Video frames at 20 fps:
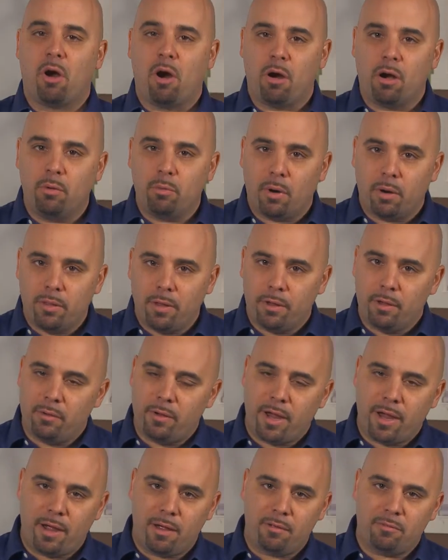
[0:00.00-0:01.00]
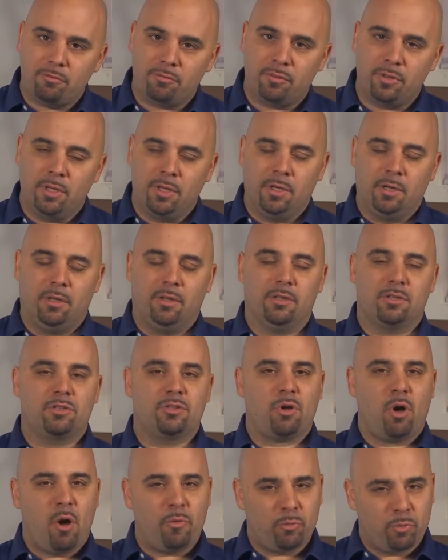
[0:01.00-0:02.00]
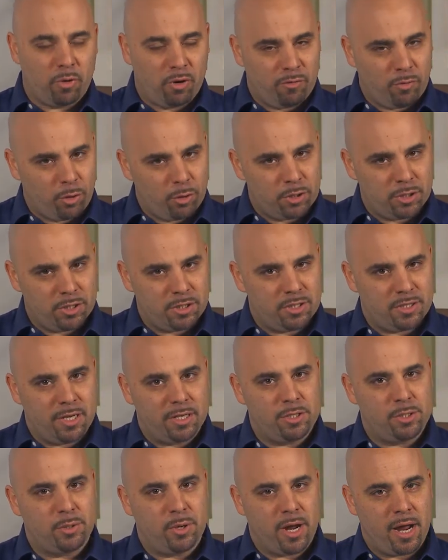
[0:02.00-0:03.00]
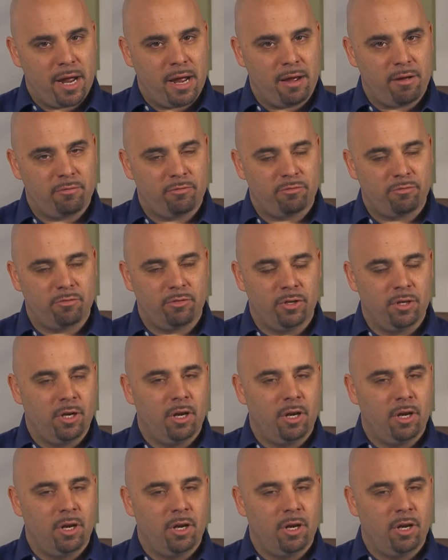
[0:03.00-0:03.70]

hardware that you have, the software versions that you have,